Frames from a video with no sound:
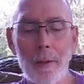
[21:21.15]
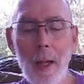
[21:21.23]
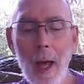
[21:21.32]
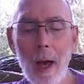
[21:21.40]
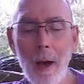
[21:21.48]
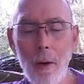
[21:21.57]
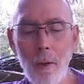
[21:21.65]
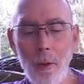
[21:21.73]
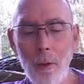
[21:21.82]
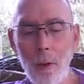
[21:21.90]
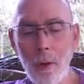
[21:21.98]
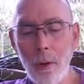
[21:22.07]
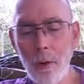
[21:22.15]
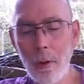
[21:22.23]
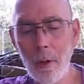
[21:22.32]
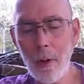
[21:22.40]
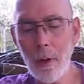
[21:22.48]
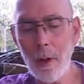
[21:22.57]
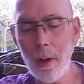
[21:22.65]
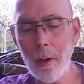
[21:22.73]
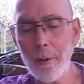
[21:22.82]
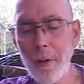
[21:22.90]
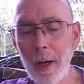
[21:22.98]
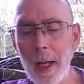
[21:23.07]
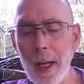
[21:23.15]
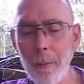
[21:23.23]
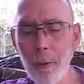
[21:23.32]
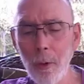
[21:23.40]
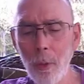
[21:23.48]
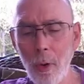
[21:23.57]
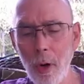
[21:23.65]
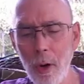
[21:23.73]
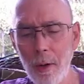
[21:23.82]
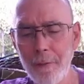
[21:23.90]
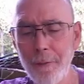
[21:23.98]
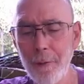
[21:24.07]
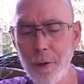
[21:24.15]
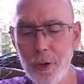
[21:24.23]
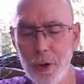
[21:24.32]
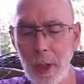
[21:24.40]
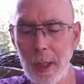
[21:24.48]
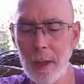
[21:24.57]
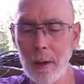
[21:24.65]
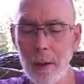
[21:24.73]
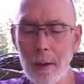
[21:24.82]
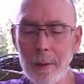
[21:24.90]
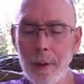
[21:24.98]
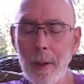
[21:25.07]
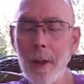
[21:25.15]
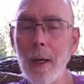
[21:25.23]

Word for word: Now, the Hebrew word for shield